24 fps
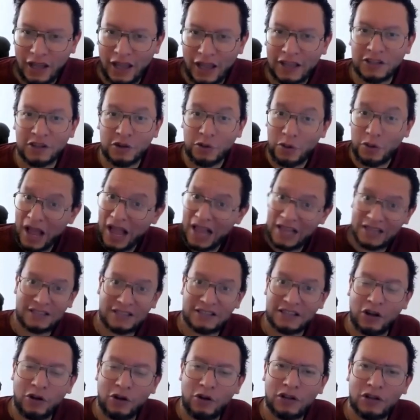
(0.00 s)
and you
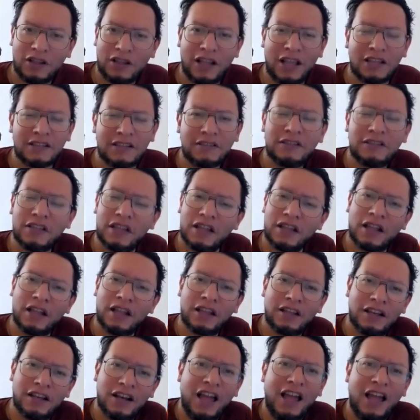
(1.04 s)
ask the whole class,
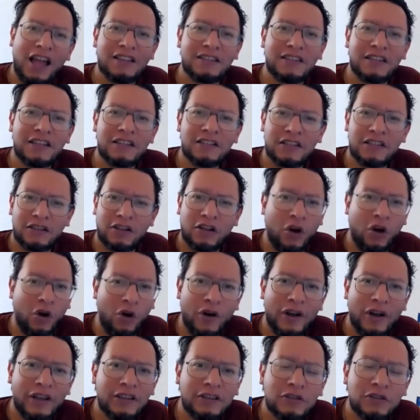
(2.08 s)
is
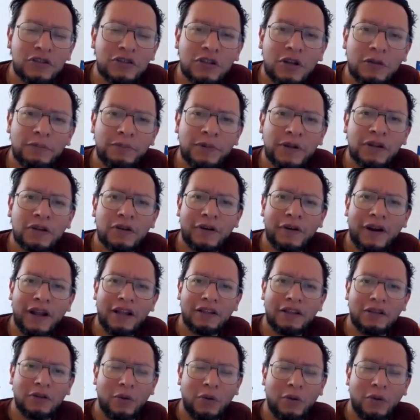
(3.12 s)
go to shopping correct?